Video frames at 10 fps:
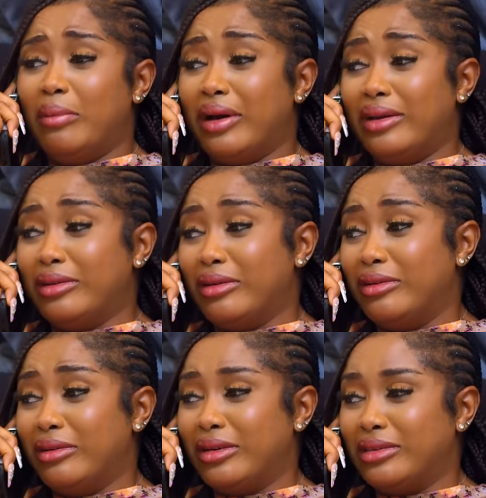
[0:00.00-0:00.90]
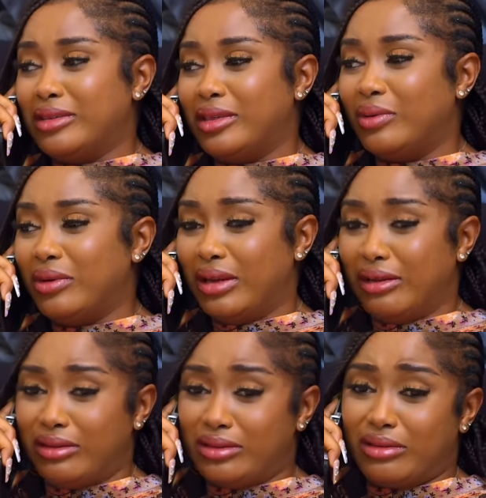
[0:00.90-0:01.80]
I don't know. He still won't
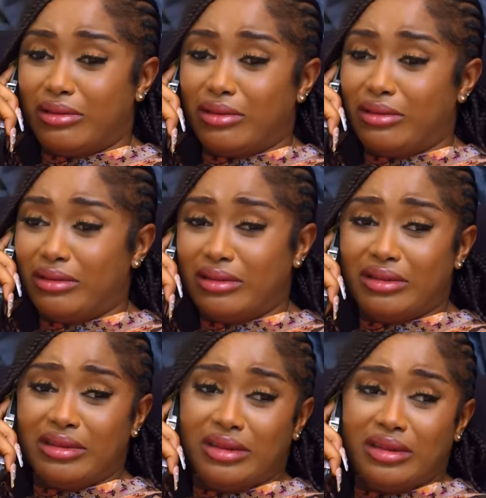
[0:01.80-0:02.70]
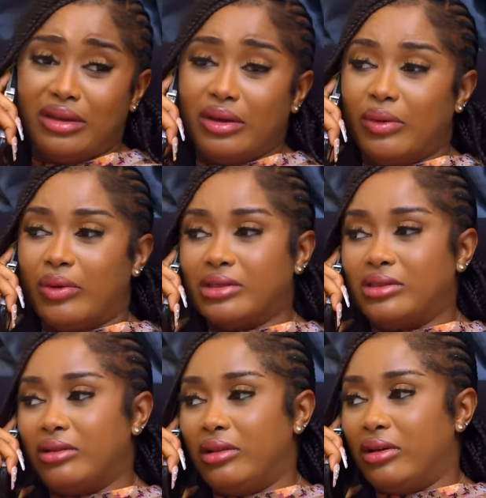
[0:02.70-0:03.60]
let us go. We're
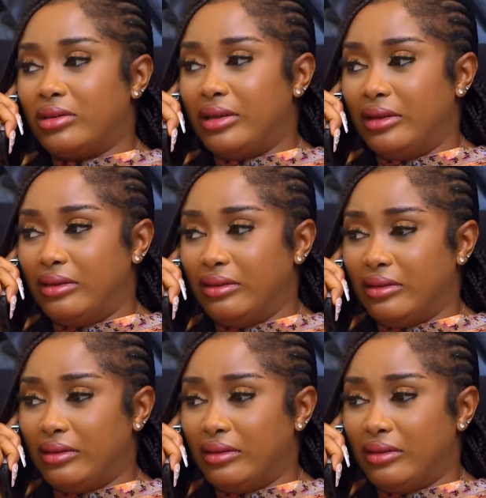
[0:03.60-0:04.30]
still locked in.